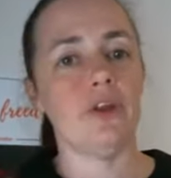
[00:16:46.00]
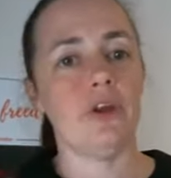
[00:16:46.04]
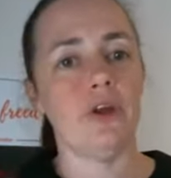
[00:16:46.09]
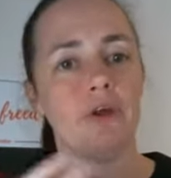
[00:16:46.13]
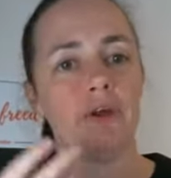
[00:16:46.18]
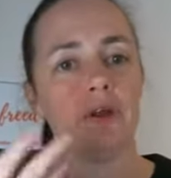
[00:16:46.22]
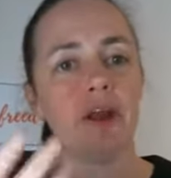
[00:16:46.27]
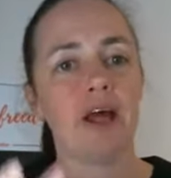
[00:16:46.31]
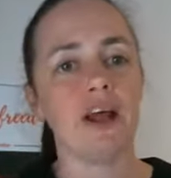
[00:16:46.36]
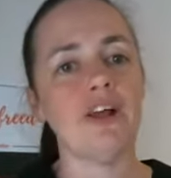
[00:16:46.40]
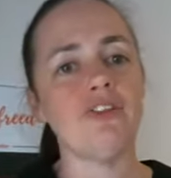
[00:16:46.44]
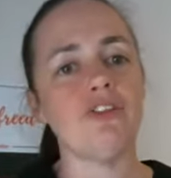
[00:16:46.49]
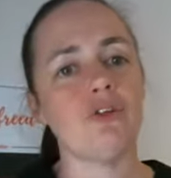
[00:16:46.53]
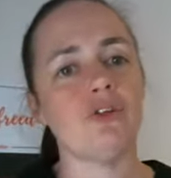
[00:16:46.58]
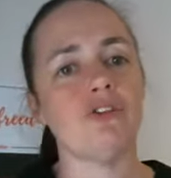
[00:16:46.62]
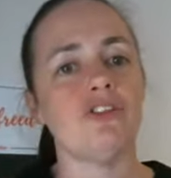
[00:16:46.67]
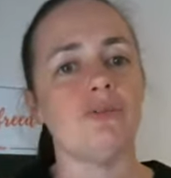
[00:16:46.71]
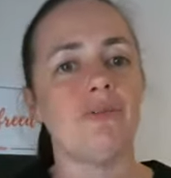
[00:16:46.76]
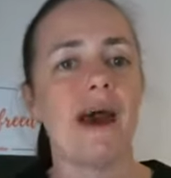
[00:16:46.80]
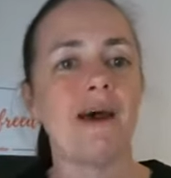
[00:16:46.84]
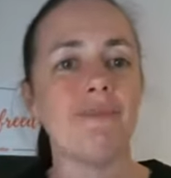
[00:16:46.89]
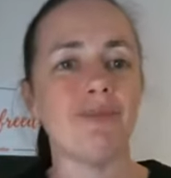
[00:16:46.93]
like I
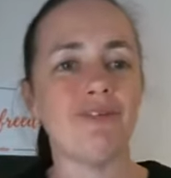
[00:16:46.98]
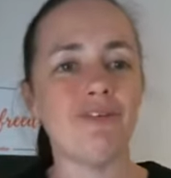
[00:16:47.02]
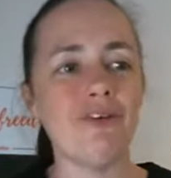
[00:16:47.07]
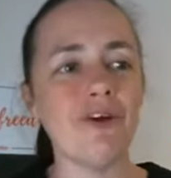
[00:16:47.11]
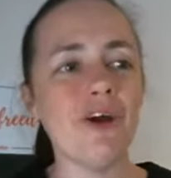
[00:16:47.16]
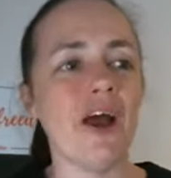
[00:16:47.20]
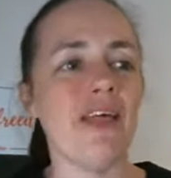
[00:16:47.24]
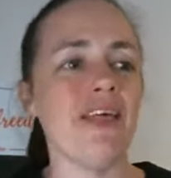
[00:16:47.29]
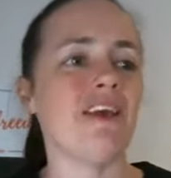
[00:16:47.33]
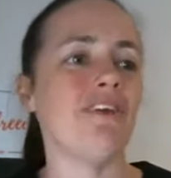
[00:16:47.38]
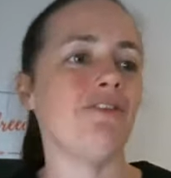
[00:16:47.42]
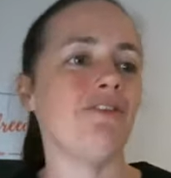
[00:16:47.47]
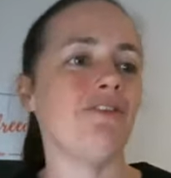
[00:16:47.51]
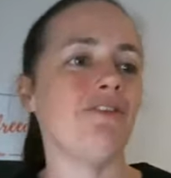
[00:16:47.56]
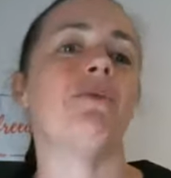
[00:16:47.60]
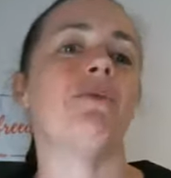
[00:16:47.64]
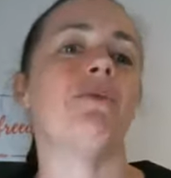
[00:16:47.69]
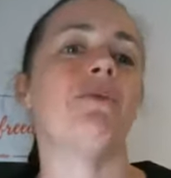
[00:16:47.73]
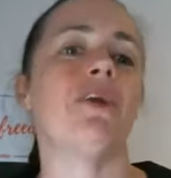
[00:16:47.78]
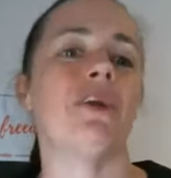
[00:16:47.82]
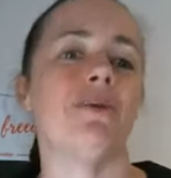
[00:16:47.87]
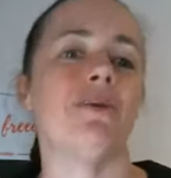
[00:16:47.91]
talked about before, I think if you
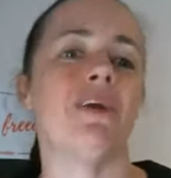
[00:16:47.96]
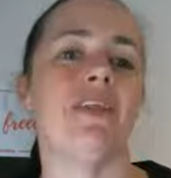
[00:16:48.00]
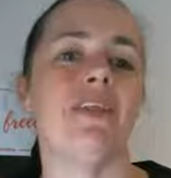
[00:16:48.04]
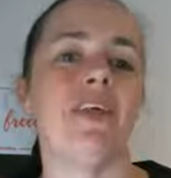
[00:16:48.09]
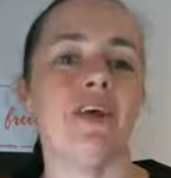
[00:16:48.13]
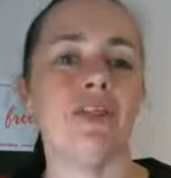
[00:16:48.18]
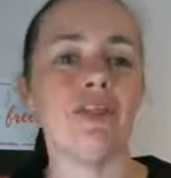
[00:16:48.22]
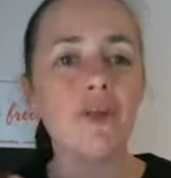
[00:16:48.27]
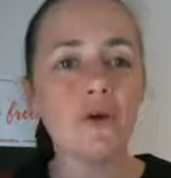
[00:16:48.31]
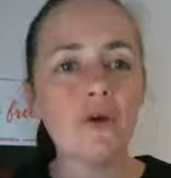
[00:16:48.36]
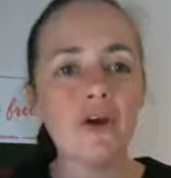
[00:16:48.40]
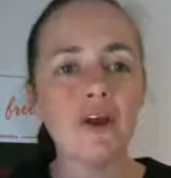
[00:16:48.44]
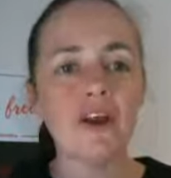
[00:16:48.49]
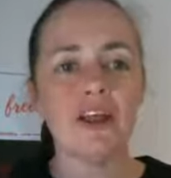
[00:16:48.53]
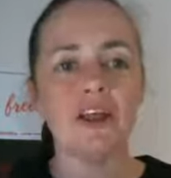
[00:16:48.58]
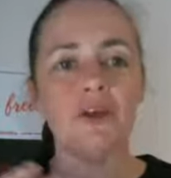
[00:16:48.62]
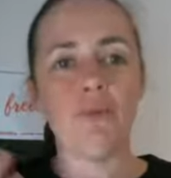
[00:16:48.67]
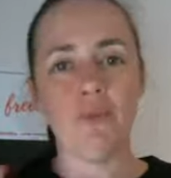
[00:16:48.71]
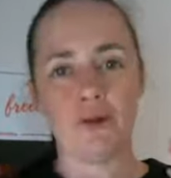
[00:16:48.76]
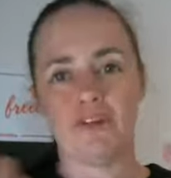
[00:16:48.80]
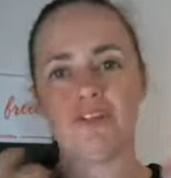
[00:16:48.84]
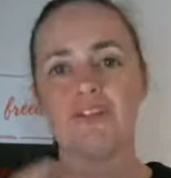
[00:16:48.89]
really want to be the authority,
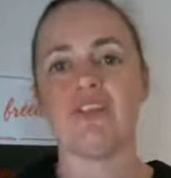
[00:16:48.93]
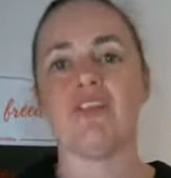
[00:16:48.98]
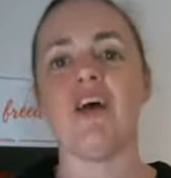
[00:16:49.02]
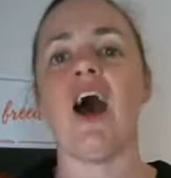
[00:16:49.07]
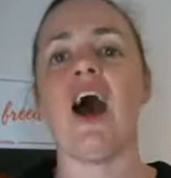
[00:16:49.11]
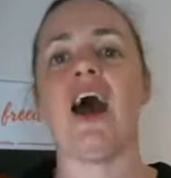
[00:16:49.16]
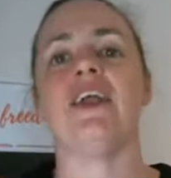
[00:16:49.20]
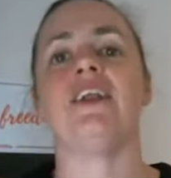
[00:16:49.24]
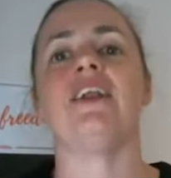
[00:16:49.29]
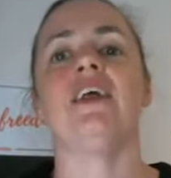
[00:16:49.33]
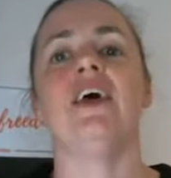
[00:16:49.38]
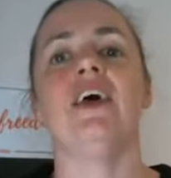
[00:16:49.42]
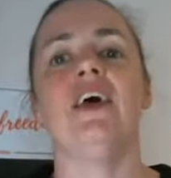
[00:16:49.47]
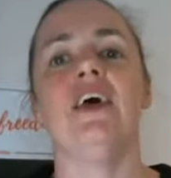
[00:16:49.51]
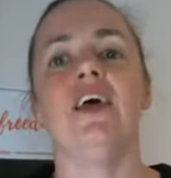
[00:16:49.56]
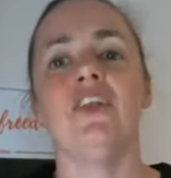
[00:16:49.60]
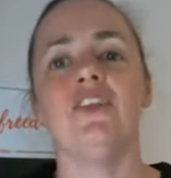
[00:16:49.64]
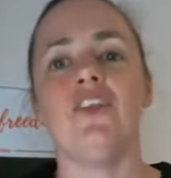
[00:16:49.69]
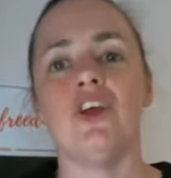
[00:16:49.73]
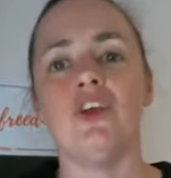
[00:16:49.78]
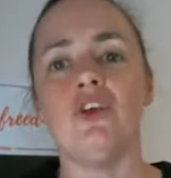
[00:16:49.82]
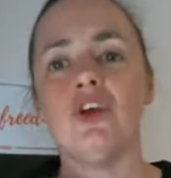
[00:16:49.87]
you want a site
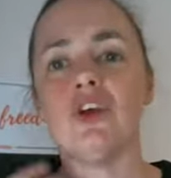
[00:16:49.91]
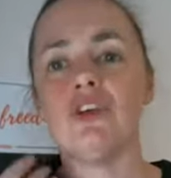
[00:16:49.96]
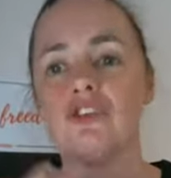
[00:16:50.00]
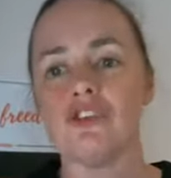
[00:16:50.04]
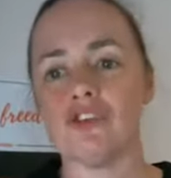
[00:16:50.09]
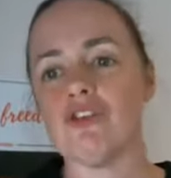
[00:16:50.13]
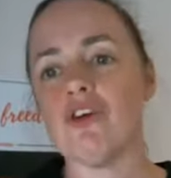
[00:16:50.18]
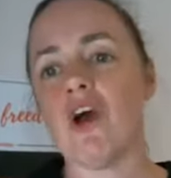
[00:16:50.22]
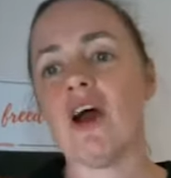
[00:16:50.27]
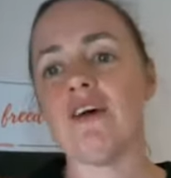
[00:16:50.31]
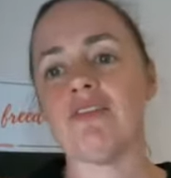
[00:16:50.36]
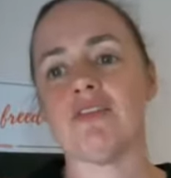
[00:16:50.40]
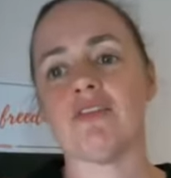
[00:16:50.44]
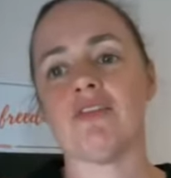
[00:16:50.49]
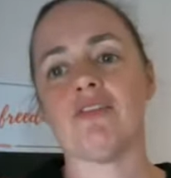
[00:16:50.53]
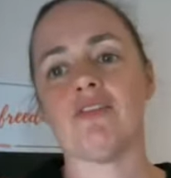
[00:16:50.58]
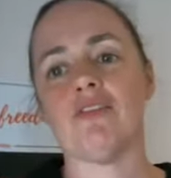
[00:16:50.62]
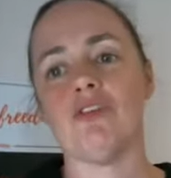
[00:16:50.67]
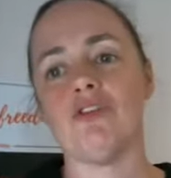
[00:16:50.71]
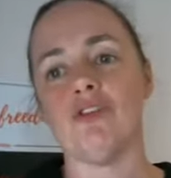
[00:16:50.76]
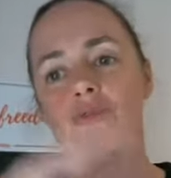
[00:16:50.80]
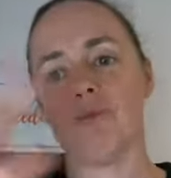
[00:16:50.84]
that you can
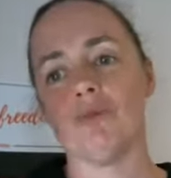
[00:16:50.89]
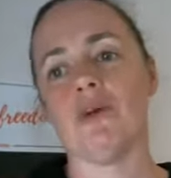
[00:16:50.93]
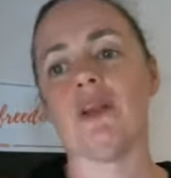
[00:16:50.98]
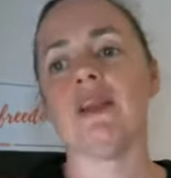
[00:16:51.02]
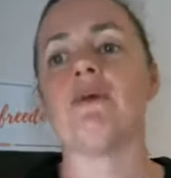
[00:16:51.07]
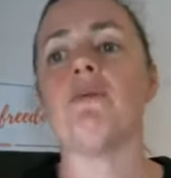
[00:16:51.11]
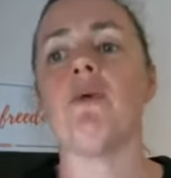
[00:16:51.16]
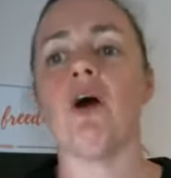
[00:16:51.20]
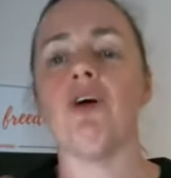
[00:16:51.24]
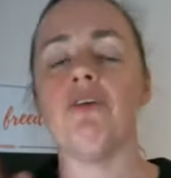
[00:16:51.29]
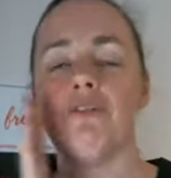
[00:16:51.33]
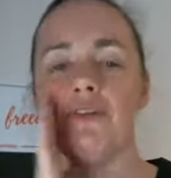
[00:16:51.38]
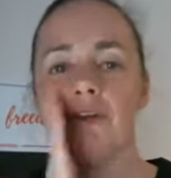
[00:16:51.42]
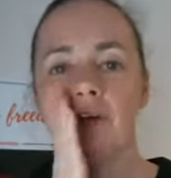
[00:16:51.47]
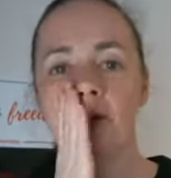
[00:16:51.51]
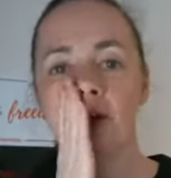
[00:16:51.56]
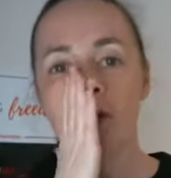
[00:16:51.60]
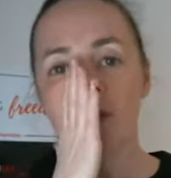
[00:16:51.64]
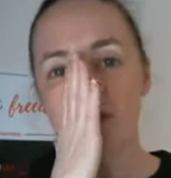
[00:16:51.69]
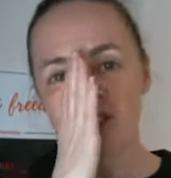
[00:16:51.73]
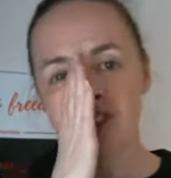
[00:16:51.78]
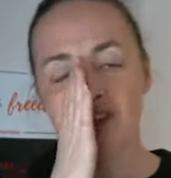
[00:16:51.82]
trust to do really well for
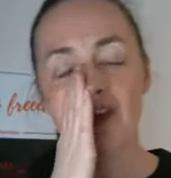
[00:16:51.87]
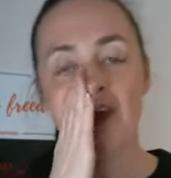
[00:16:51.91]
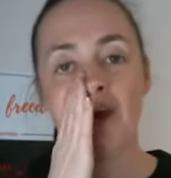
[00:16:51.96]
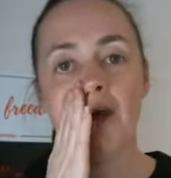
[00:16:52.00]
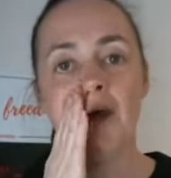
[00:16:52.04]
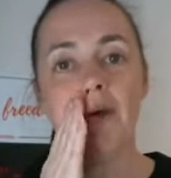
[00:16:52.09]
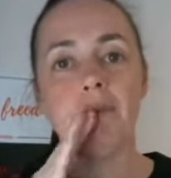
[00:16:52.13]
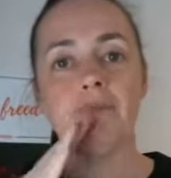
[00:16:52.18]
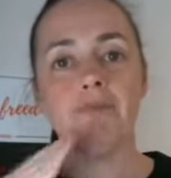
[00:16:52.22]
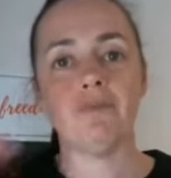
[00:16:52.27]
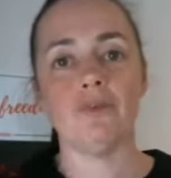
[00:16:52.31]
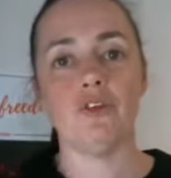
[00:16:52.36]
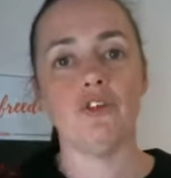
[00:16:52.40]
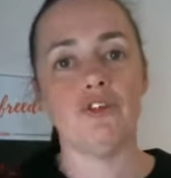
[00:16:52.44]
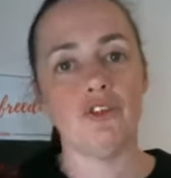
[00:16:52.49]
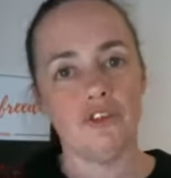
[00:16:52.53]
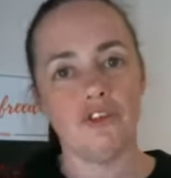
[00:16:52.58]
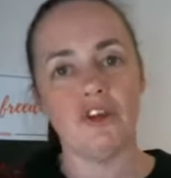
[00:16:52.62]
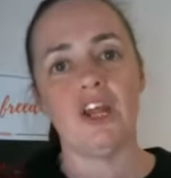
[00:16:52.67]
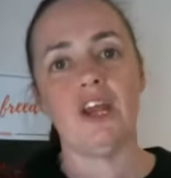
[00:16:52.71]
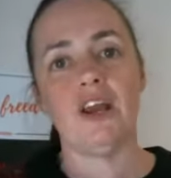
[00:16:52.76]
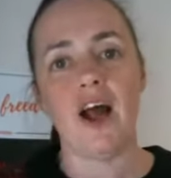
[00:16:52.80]
you long term, you
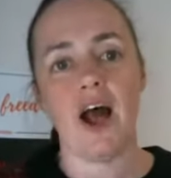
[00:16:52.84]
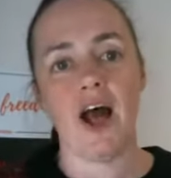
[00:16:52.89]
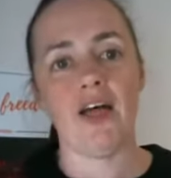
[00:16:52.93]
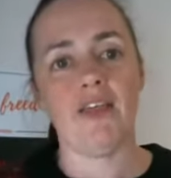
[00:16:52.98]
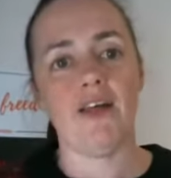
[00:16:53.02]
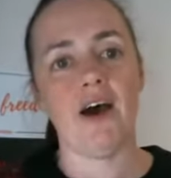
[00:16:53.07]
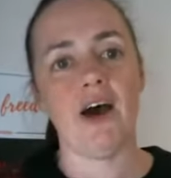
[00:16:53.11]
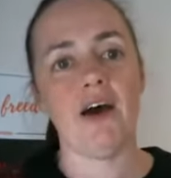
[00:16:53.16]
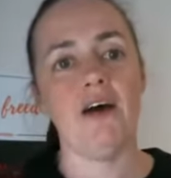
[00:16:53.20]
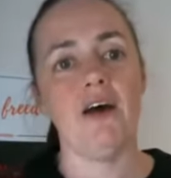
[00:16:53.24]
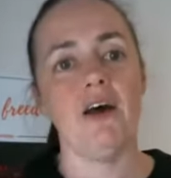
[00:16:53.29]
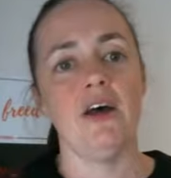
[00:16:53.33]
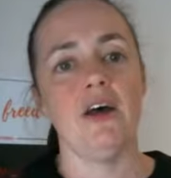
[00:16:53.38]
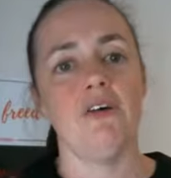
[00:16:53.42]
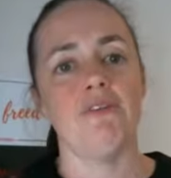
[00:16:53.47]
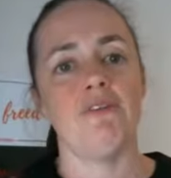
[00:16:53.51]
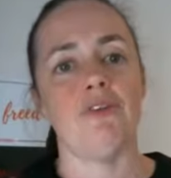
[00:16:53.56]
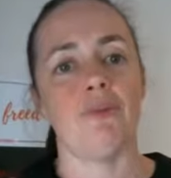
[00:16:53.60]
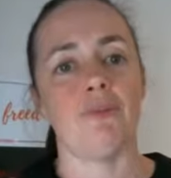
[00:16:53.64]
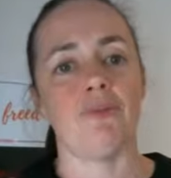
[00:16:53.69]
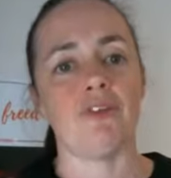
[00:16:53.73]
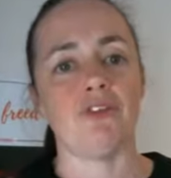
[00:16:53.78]
do need other
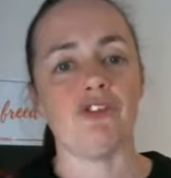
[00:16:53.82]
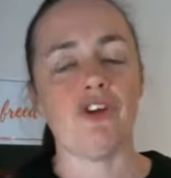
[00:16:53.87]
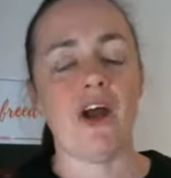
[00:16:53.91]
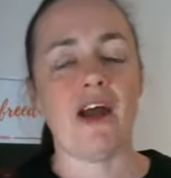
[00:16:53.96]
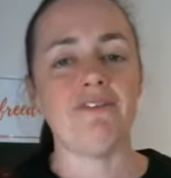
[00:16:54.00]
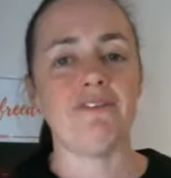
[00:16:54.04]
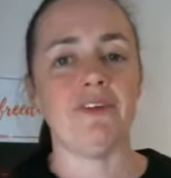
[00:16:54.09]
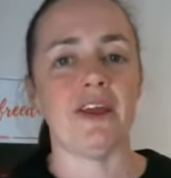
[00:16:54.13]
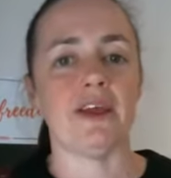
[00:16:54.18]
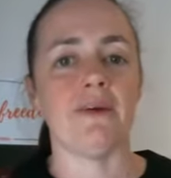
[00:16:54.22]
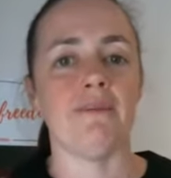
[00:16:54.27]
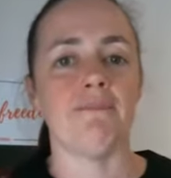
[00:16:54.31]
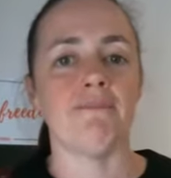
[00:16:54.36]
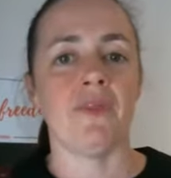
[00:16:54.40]
forms of traffic.